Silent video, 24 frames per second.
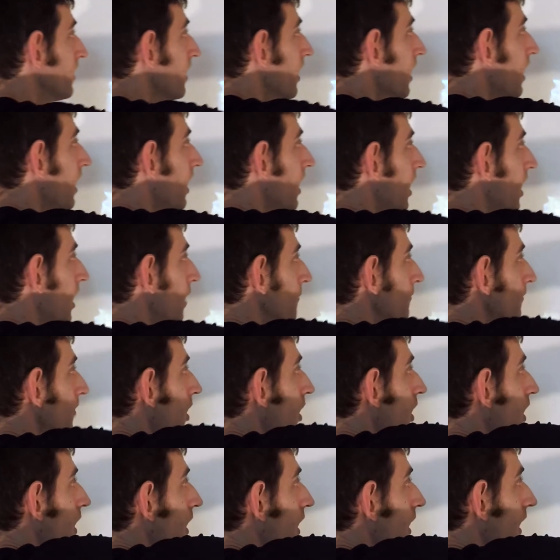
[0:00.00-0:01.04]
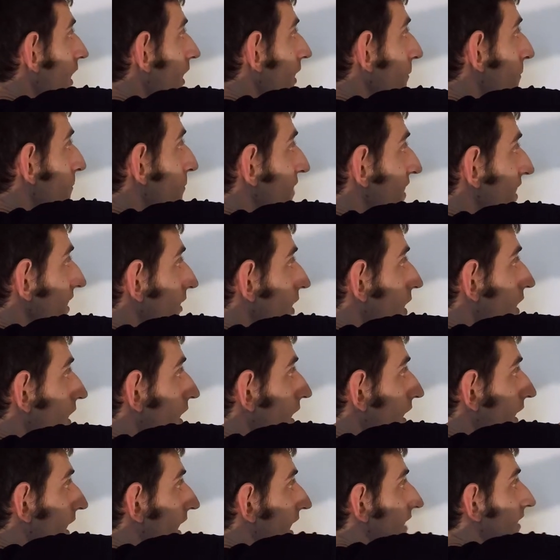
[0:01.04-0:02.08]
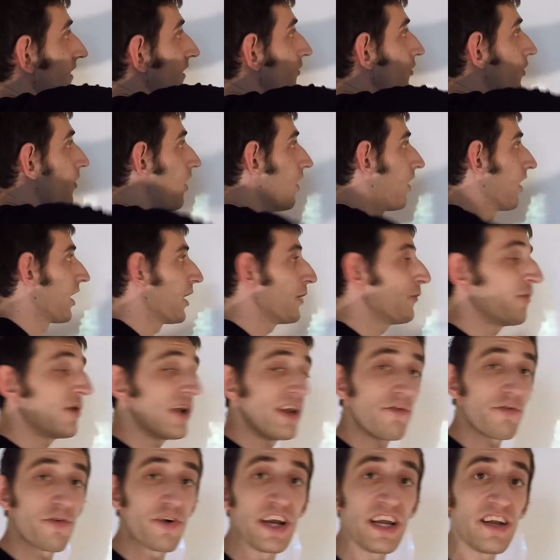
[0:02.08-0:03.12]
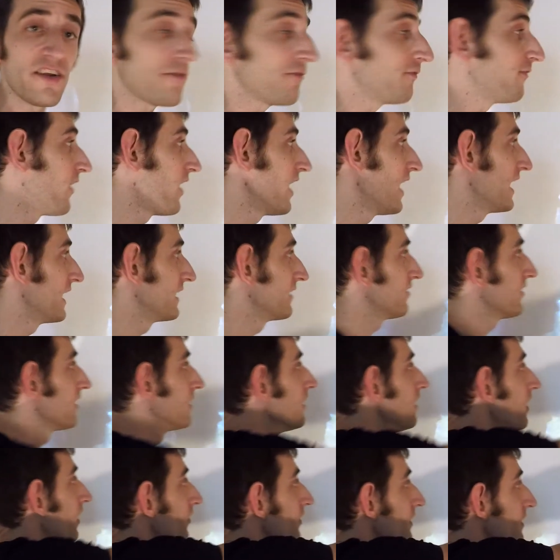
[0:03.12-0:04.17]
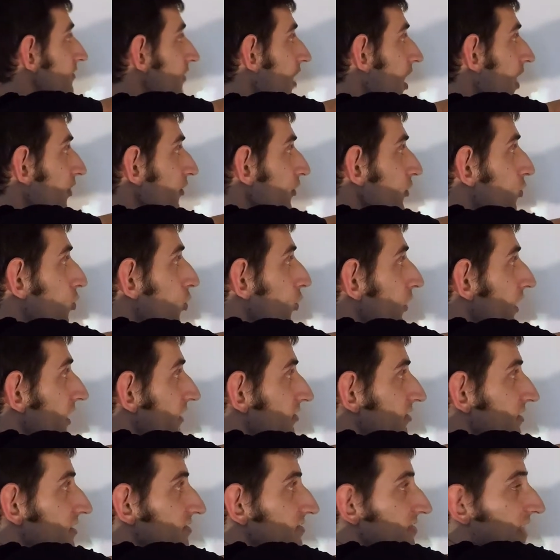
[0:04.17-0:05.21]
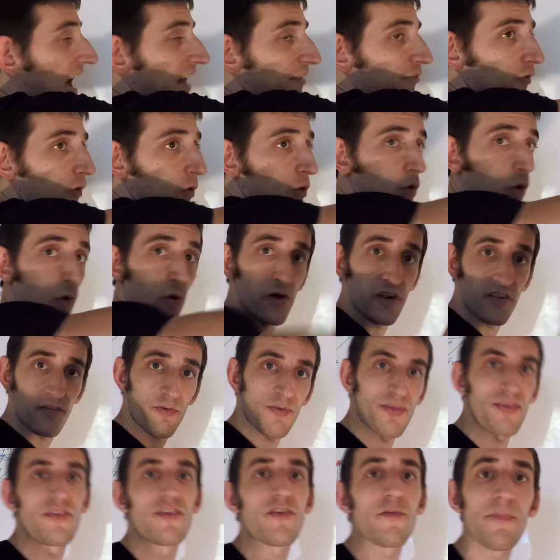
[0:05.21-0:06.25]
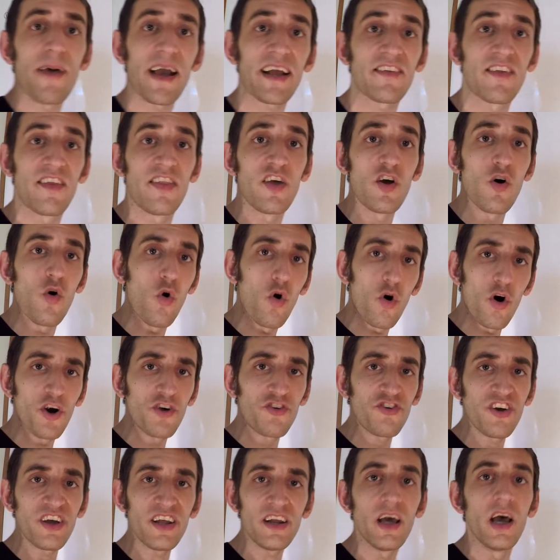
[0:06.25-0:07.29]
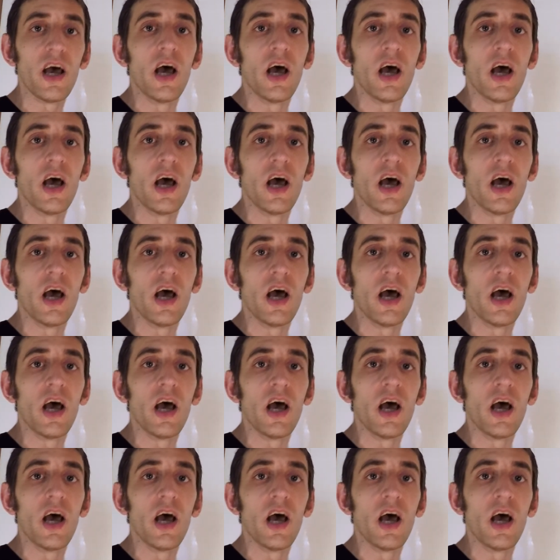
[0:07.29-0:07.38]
R, big R, and little r, and we redefined these other coordinates, these natural coordinates with respect to the origin,